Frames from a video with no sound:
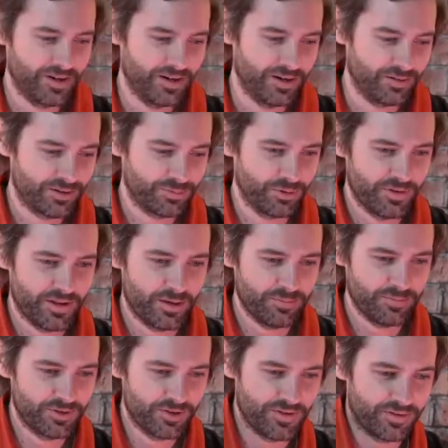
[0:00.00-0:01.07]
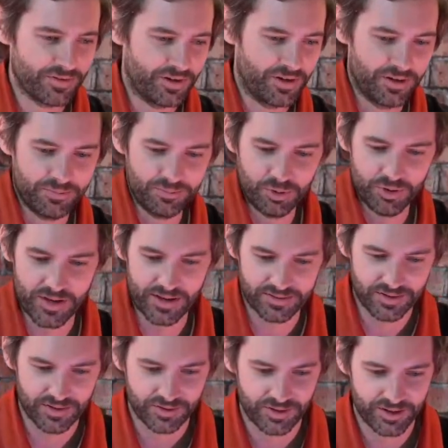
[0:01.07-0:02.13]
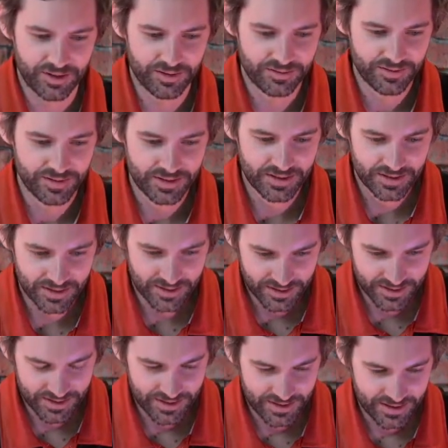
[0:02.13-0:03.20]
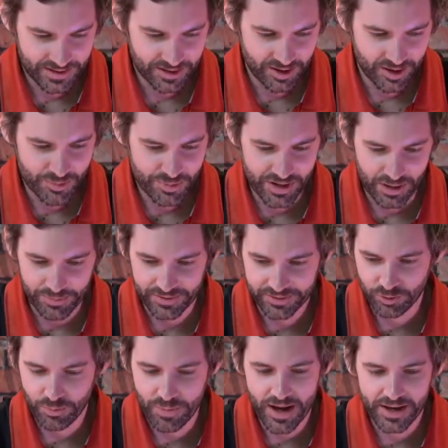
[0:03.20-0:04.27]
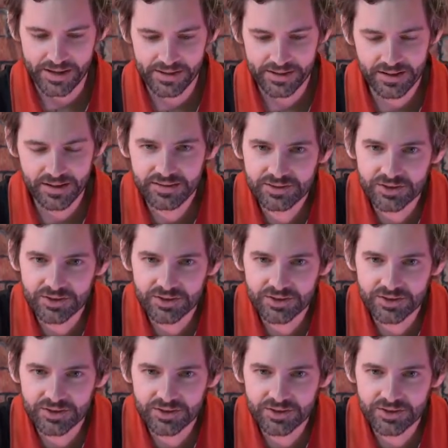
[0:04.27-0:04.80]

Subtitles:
All right, let's put them to the side. Put that to the side. Open up this little baggie.